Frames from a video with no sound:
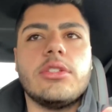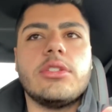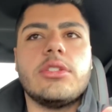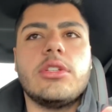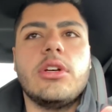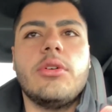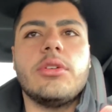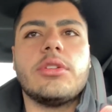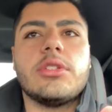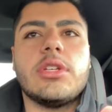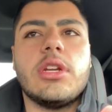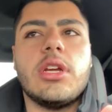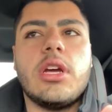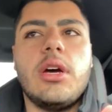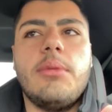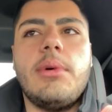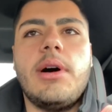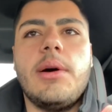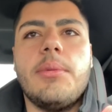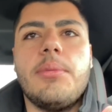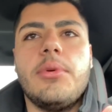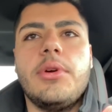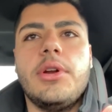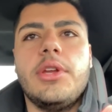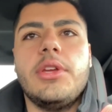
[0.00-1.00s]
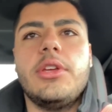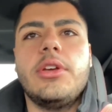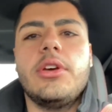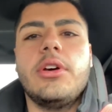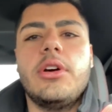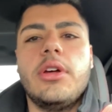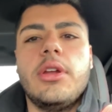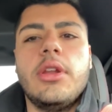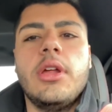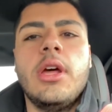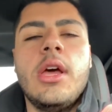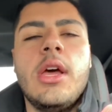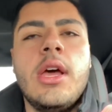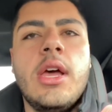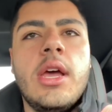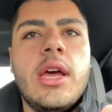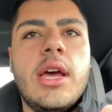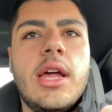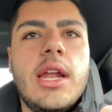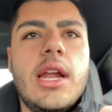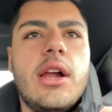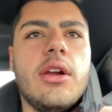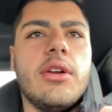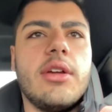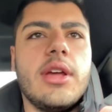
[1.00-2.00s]
So it's gonna come out pretty good
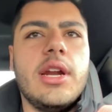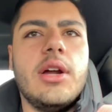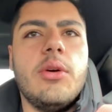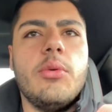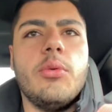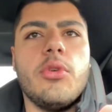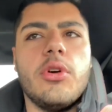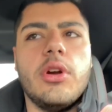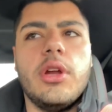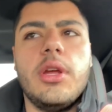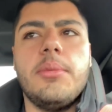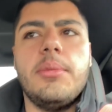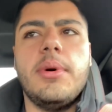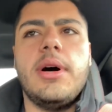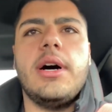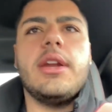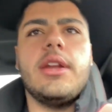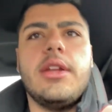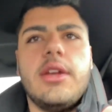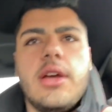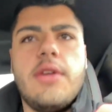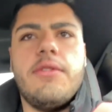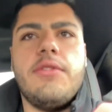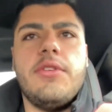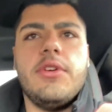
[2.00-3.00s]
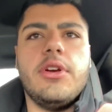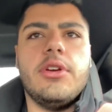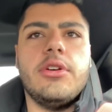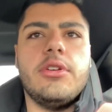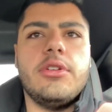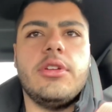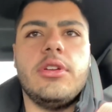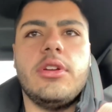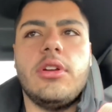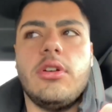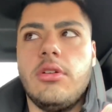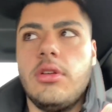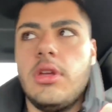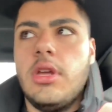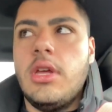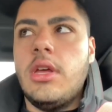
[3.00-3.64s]
and I don't gotta worry about it. I figured, you know,